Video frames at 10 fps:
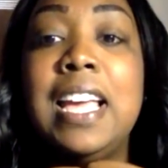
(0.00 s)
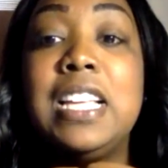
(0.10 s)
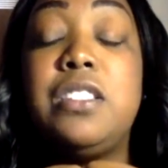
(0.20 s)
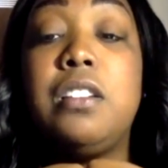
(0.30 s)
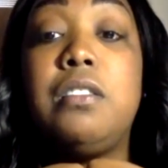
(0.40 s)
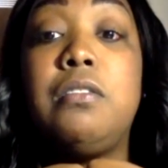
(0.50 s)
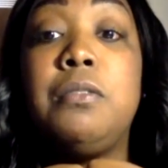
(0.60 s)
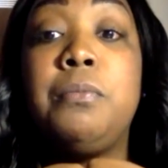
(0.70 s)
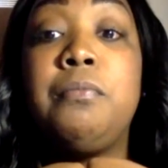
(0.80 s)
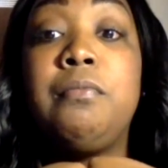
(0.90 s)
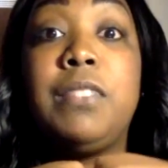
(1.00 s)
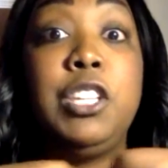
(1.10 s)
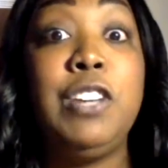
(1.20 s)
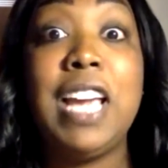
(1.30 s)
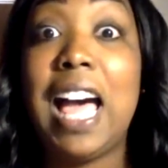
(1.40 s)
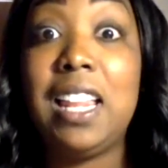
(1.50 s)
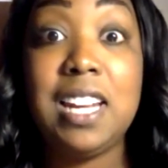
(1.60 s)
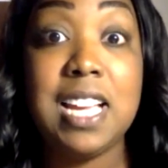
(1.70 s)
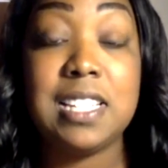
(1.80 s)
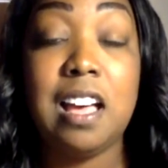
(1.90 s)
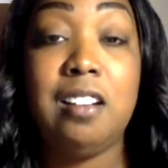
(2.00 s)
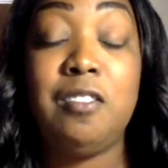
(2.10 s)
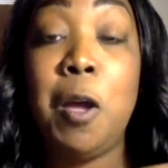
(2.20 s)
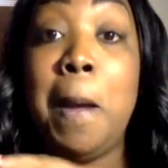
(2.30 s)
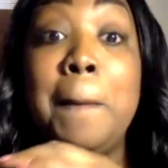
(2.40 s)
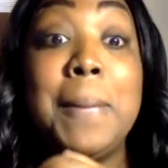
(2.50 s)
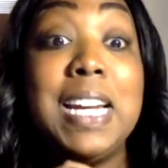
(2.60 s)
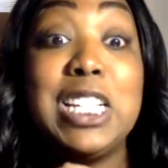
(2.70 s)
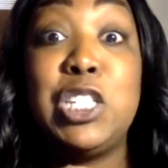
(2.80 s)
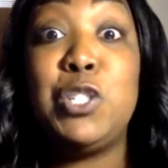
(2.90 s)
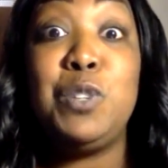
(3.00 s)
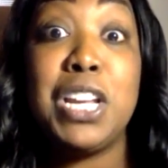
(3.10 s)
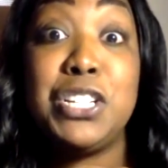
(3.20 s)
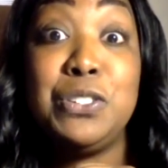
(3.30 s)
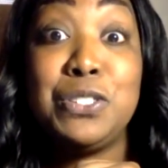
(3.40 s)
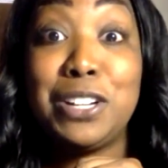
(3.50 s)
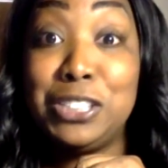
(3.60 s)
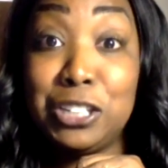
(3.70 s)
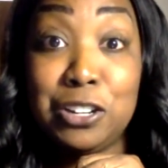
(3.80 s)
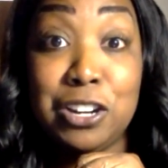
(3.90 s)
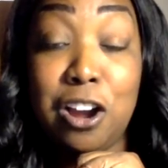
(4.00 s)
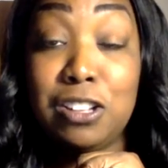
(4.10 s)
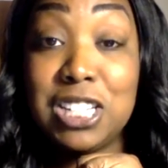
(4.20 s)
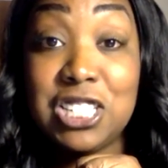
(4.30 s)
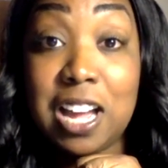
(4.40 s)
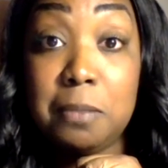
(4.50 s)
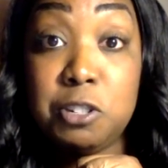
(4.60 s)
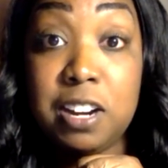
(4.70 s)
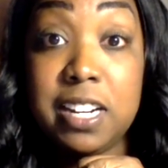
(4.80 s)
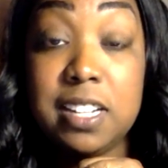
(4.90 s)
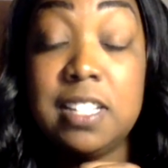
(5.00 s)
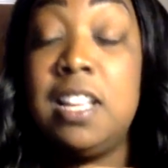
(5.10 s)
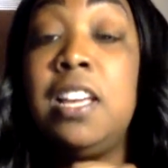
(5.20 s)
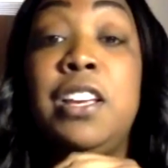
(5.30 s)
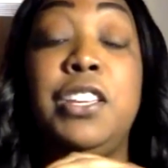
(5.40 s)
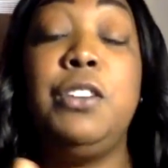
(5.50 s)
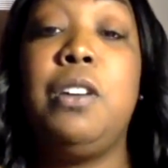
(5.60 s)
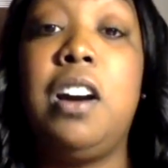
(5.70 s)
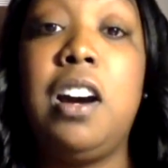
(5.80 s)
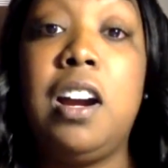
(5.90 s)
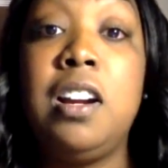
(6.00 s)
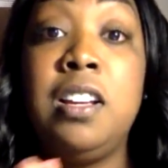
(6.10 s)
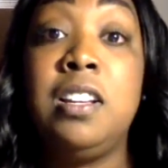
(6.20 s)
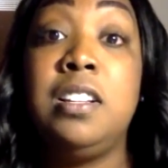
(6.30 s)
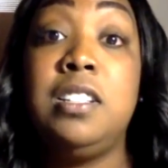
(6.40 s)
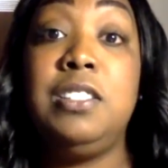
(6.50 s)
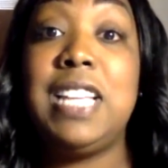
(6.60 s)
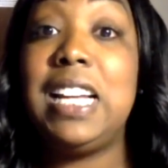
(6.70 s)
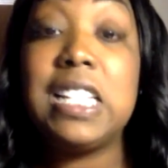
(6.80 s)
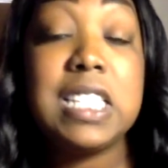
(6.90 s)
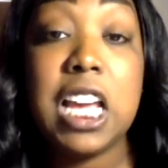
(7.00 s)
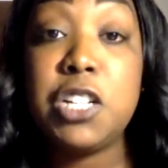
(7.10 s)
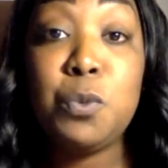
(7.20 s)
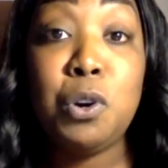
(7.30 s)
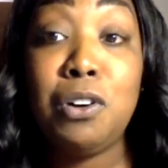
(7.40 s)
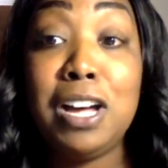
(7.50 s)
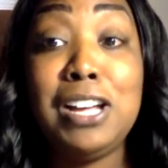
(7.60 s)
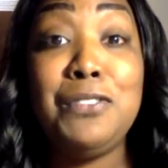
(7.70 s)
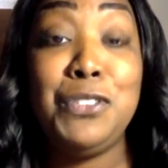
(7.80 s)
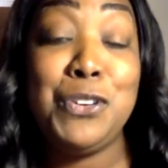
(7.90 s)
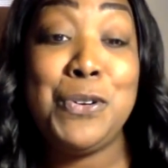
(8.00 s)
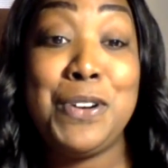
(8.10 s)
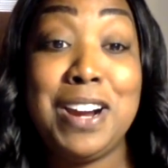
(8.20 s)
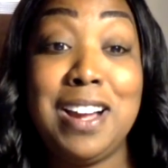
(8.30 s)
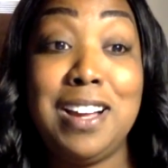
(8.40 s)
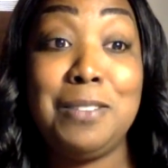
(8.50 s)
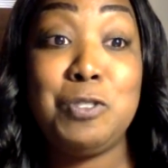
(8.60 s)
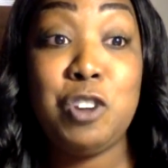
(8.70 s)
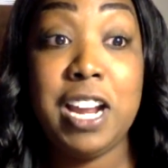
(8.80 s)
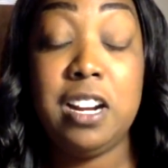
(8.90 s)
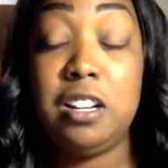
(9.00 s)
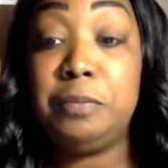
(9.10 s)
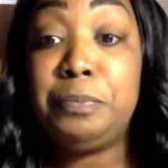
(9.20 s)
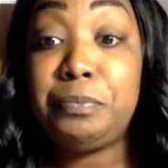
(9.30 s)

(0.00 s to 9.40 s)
So you get holidays off. But as soon as you start your on the job training, you take the schedule of your trainer.